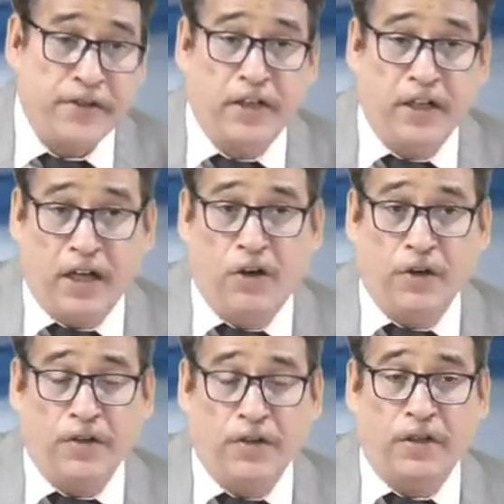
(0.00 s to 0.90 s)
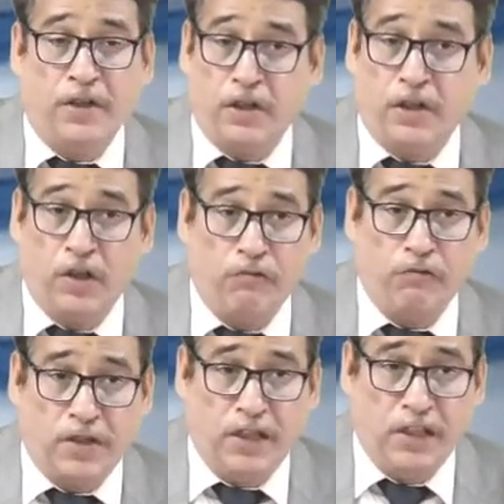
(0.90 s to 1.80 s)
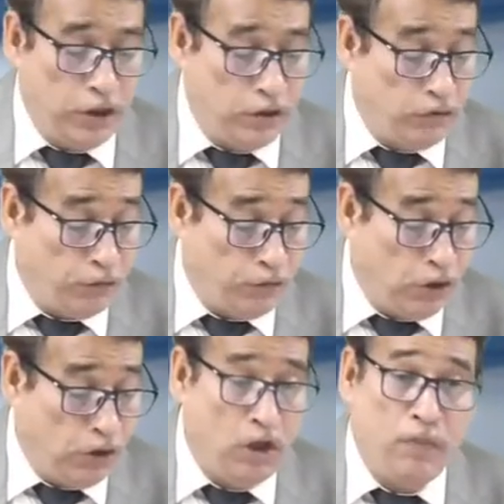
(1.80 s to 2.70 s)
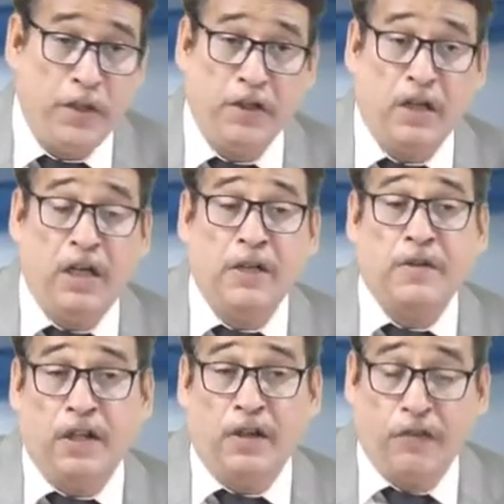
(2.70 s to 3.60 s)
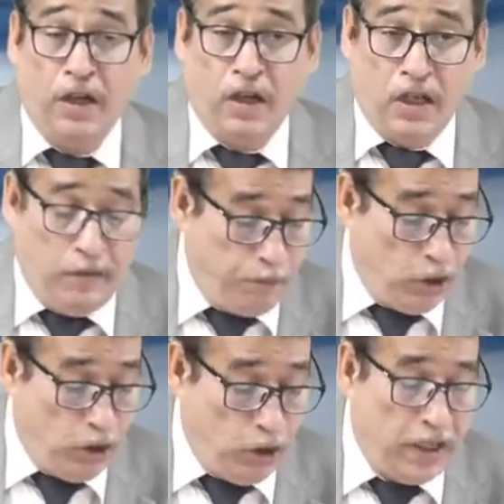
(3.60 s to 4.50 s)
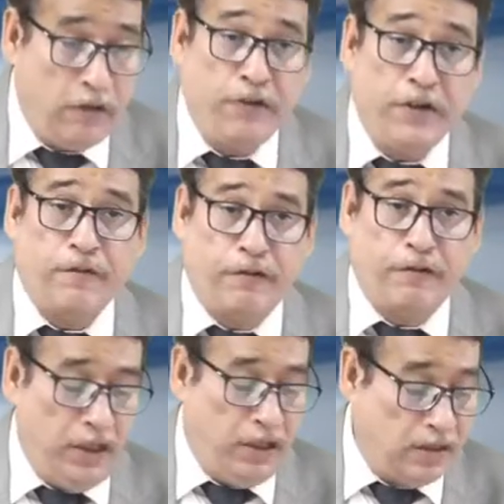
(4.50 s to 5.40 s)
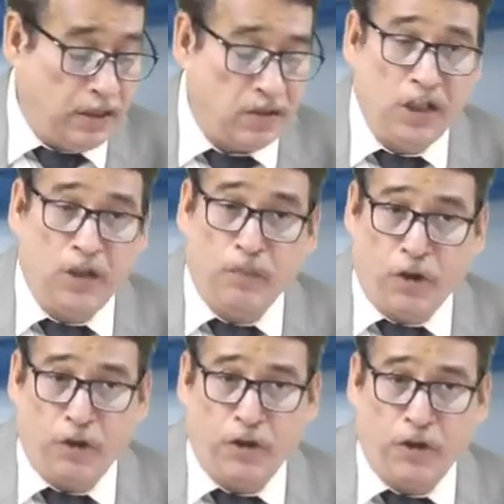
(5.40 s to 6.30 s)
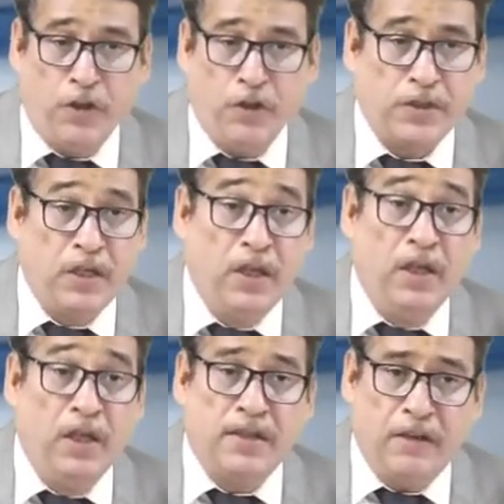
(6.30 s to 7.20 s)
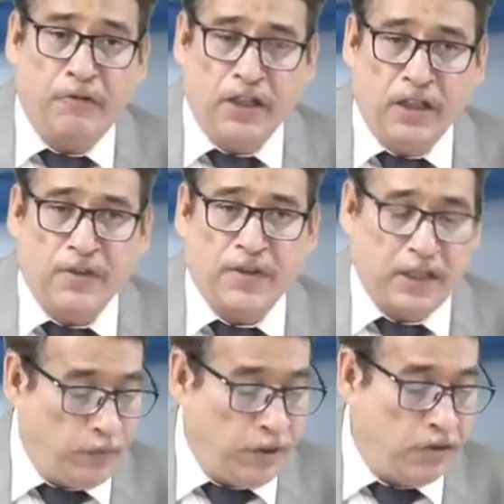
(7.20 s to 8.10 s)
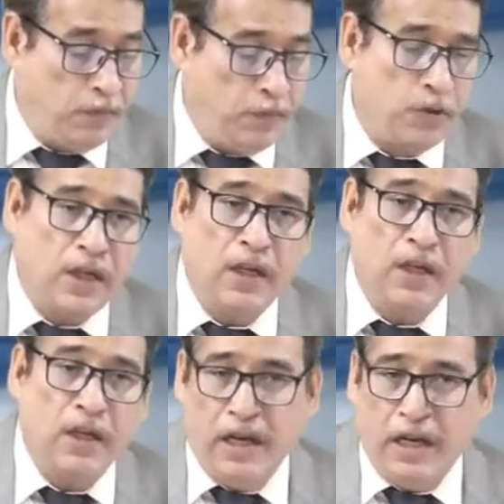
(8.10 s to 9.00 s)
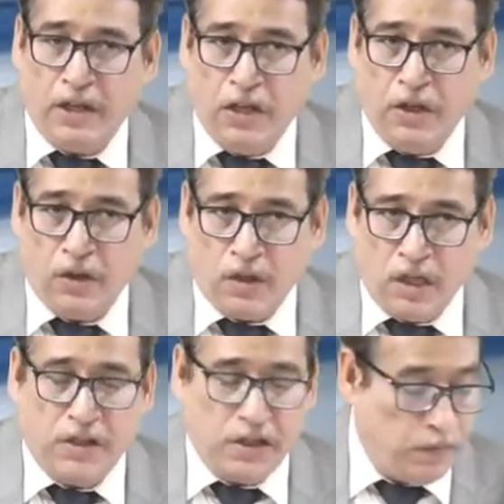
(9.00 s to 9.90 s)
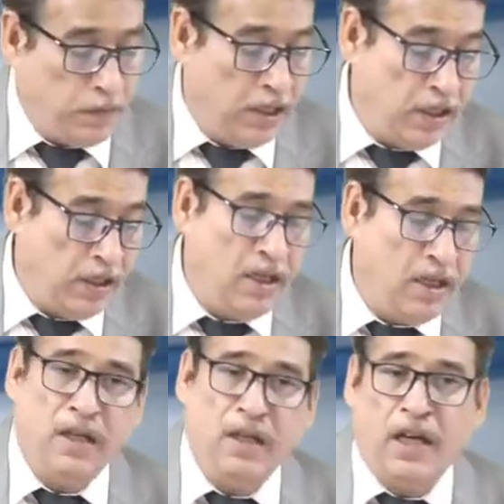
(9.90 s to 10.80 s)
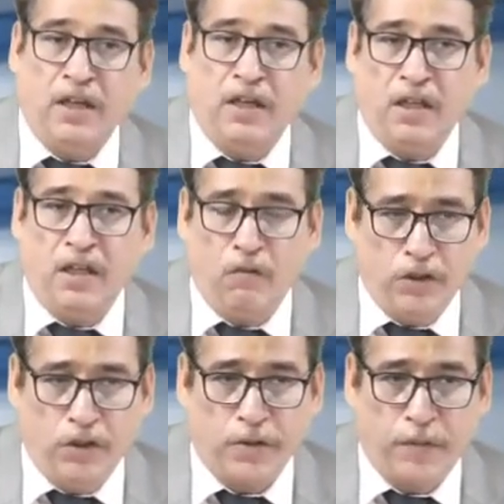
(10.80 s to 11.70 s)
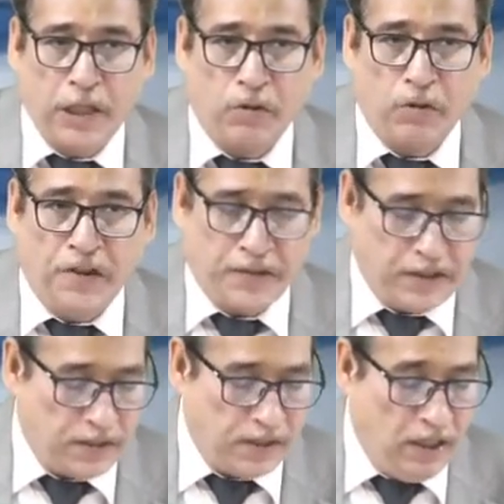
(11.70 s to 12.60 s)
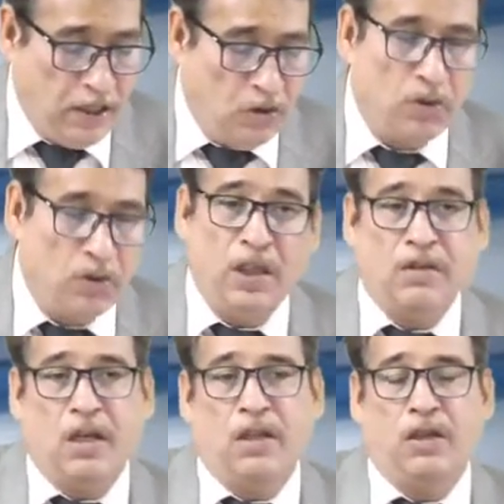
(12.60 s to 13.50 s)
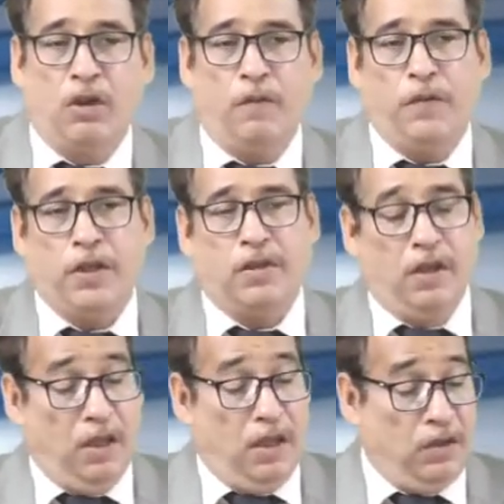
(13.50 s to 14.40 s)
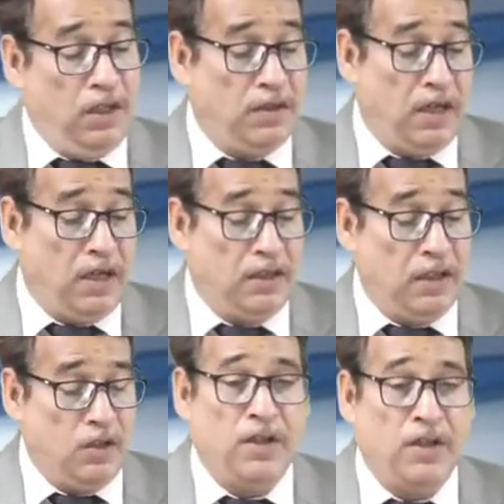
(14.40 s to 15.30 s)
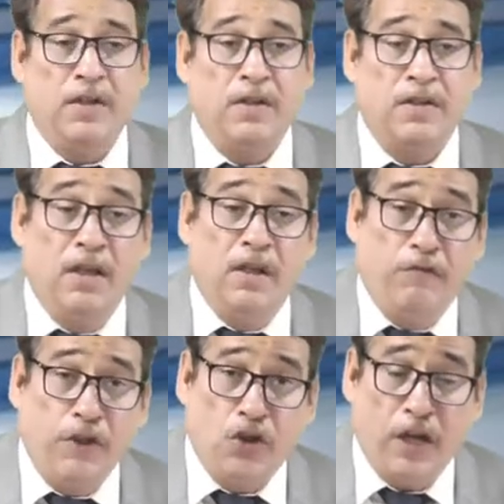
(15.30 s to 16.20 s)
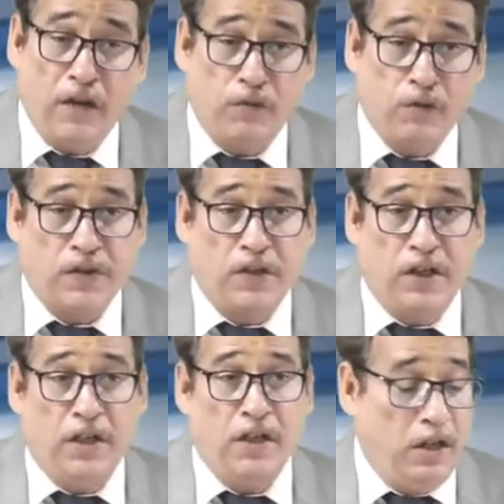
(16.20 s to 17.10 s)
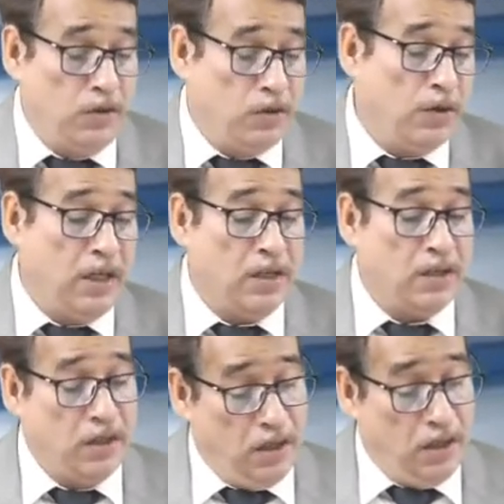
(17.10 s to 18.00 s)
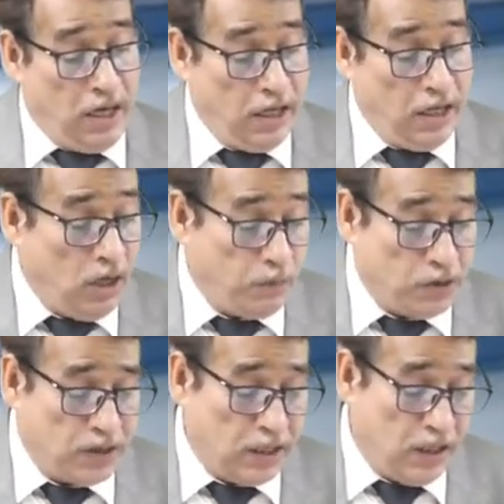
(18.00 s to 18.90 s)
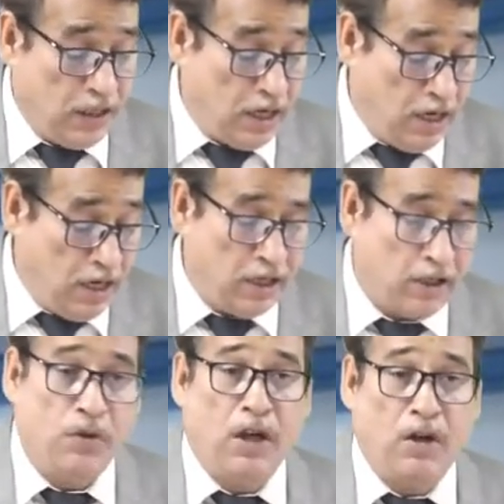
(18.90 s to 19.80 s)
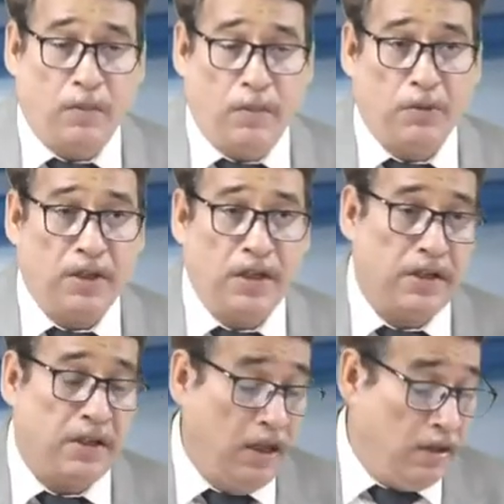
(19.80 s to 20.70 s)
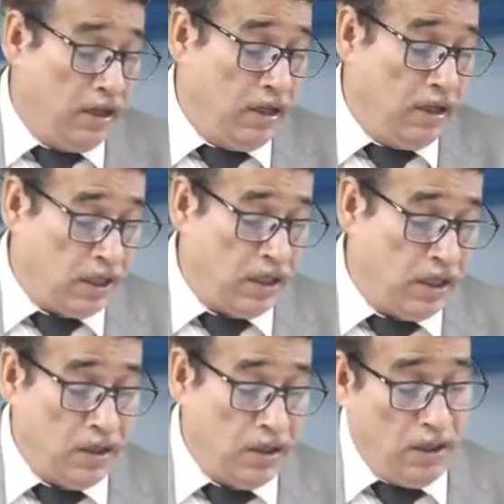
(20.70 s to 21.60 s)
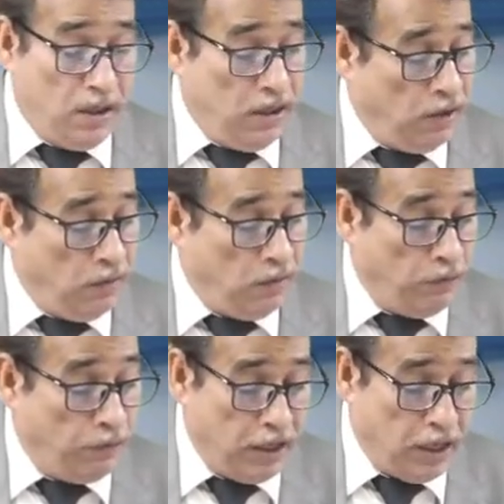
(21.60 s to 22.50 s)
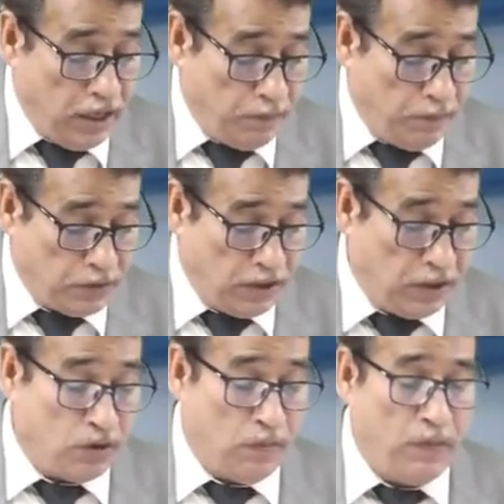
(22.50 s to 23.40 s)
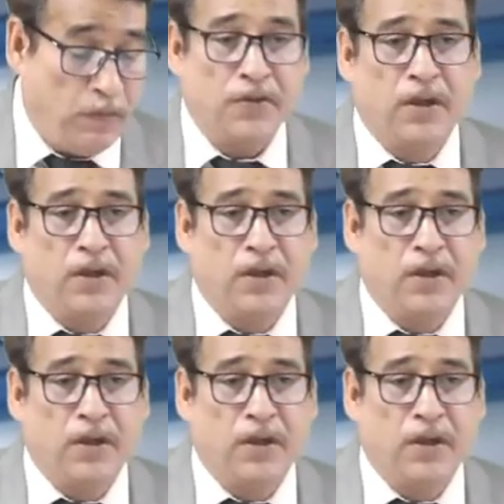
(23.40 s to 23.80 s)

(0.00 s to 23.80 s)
Then accounting standard 12, which deals with what we call government grants. Then employee benefits, 15, 16, borrowing cost, 17, segment reporting, 18, related party, and 19, with respect to leases. So these are the topics. These are the contents which you have to study to get, and you have to study hard, no doubt about that, to get a very high percentage of marks.